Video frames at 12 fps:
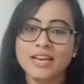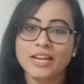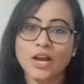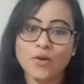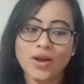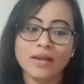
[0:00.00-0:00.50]

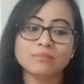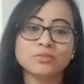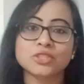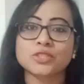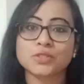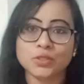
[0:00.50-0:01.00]
Now I'm
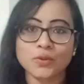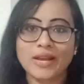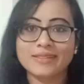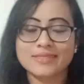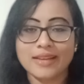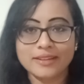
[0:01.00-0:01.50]
too
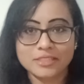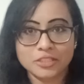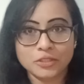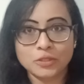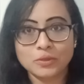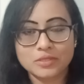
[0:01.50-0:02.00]
excited to
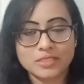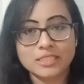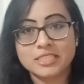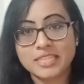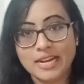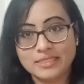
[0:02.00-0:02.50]
use the
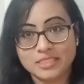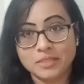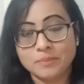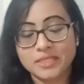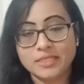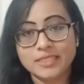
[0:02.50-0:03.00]
chat
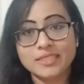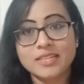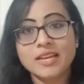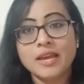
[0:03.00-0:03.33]
gpt.